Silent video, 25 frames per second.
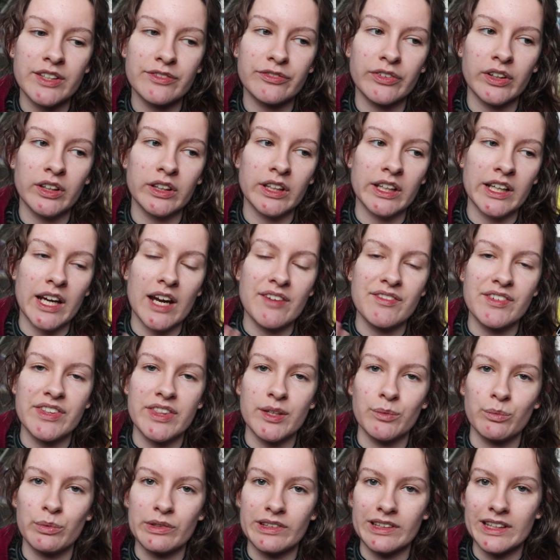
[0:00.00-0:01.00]
It felt like
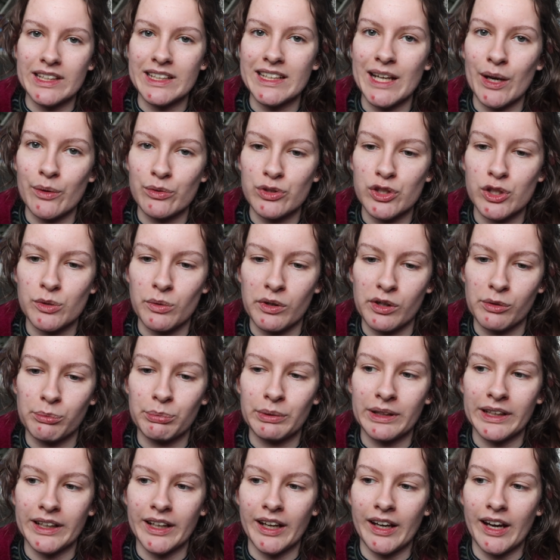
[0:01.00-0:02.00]
everything was laid out to you on a
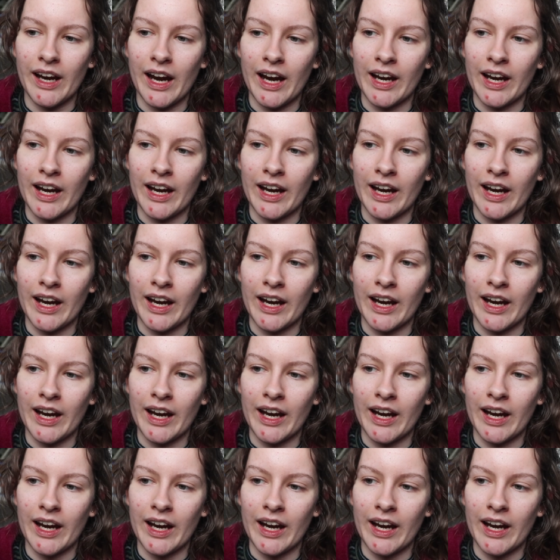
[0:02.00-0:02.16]
plate